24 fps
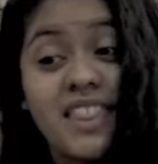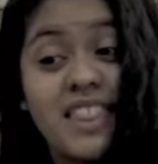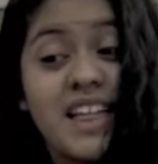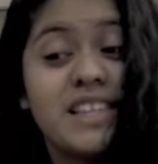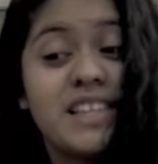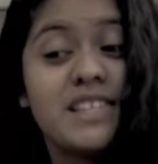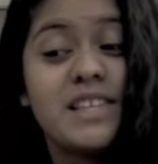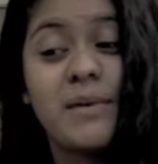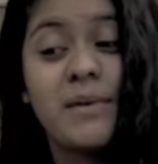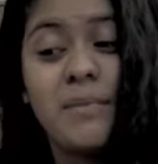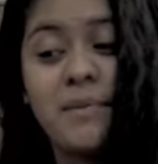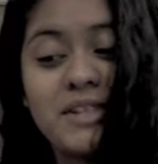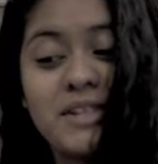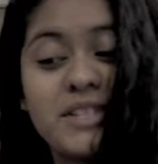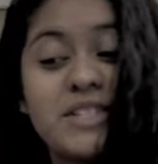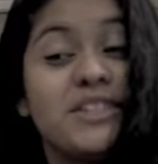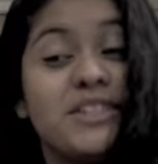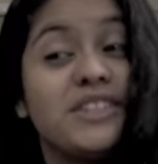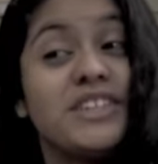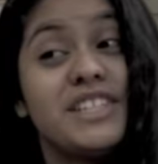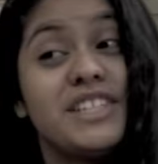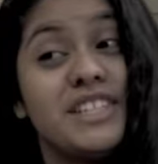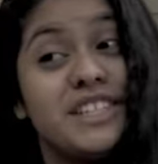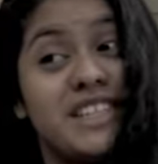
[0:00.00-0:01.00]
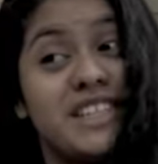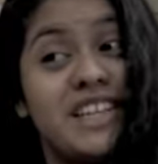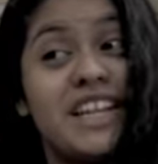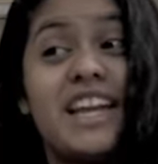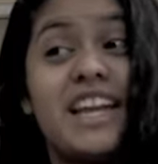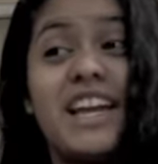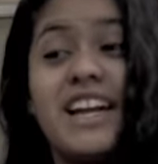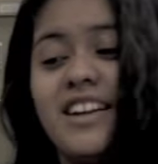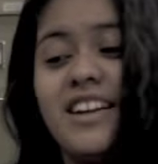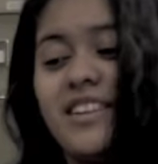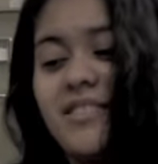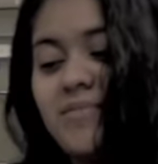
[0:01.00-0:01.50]
That's how much there is in
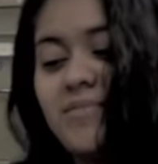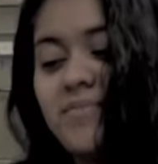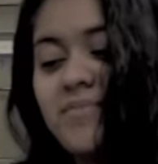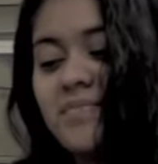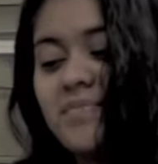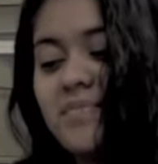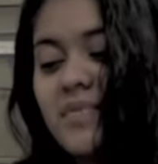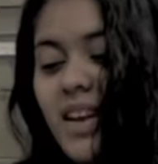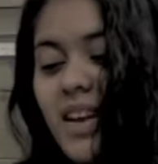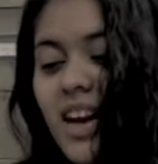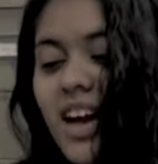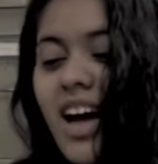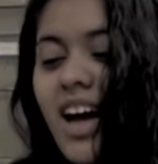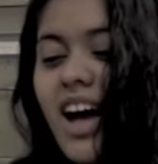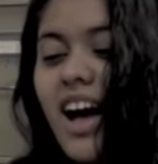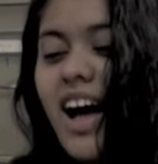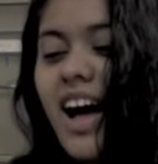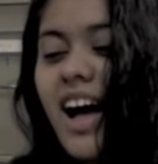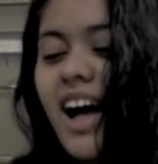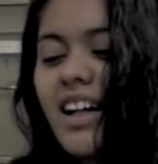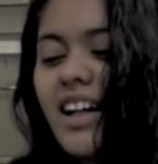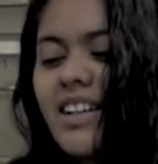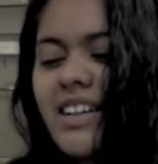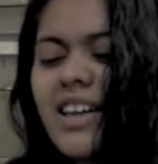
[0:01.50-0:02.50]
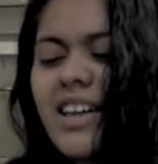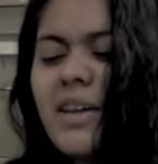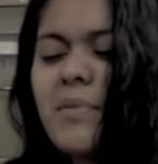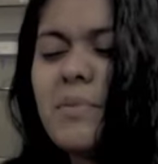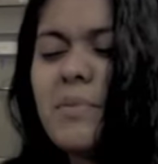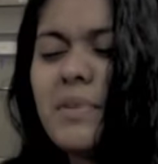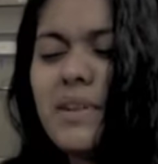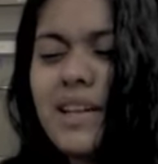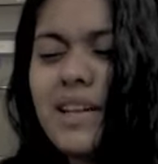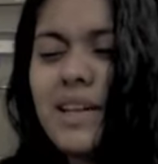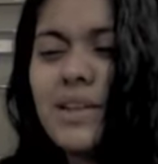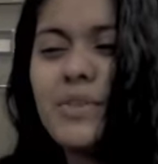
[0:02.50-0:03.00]
here. I'll
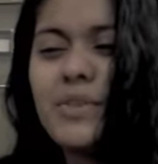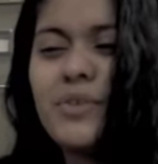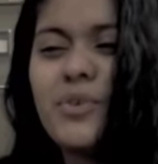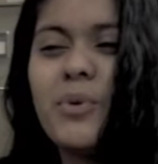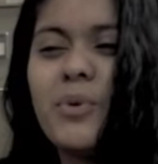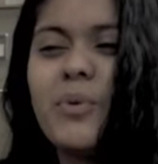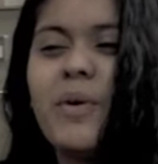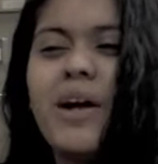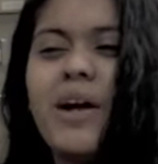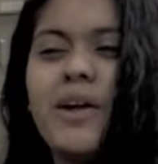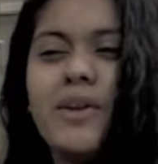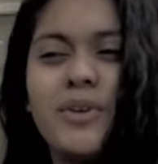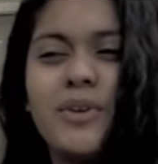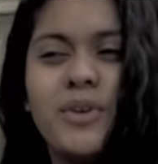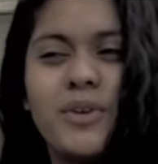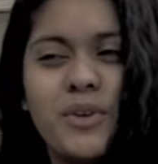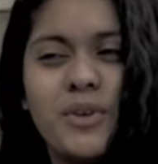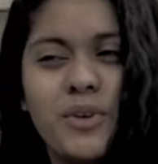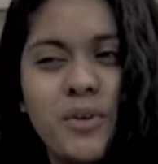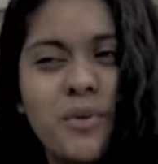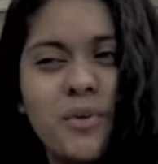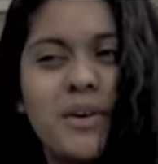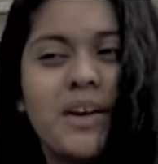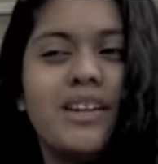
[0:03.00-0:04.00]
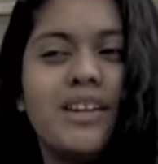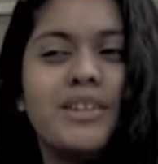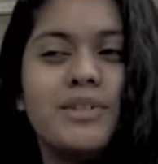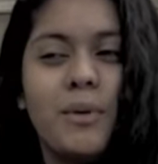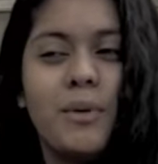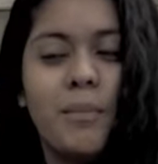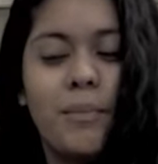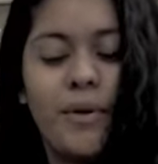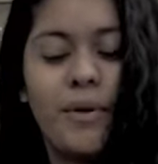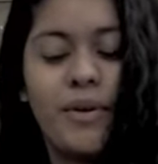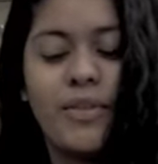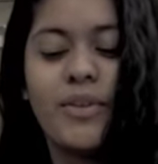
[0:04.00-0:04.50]
keep looking through while you catch
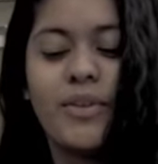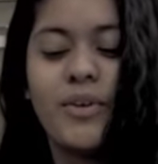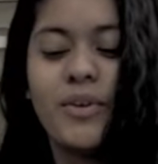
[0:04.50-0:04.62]
up on